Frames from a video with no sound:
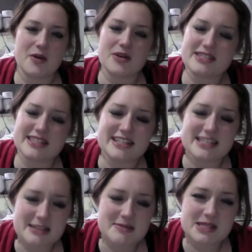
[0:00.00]
is that it
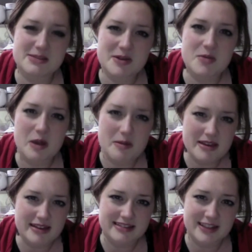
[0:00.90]
seems to be
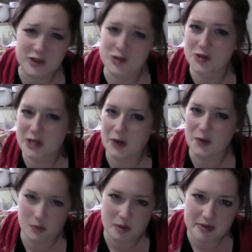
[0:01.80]
women that are treating other
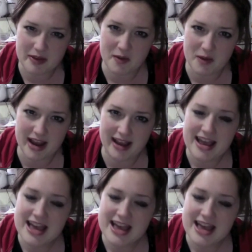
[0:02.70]
women that way.